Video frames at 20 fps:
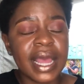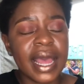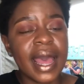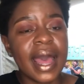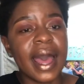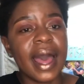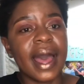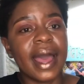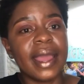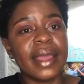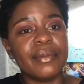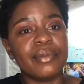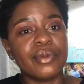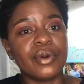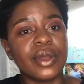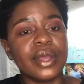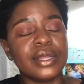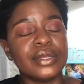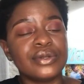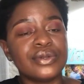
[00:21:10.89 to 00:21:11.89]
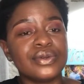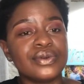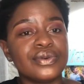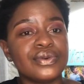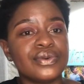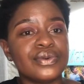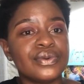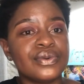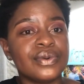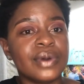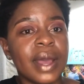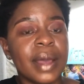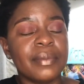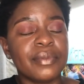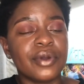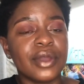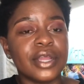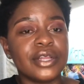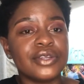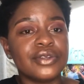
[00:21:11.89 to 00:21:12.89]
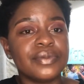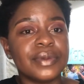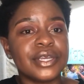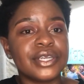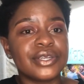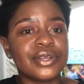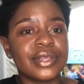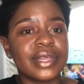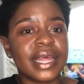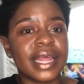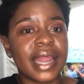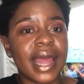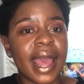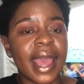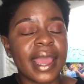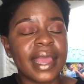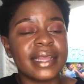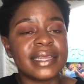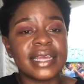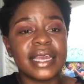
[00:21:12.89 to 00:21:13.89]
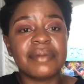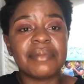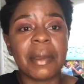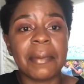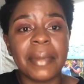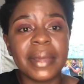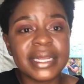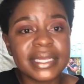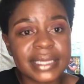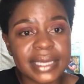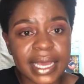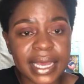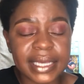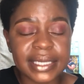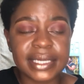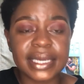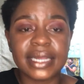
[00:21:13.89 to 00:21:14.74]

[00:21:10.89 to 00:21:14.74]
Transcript: I'm going to make sure that I take my medication.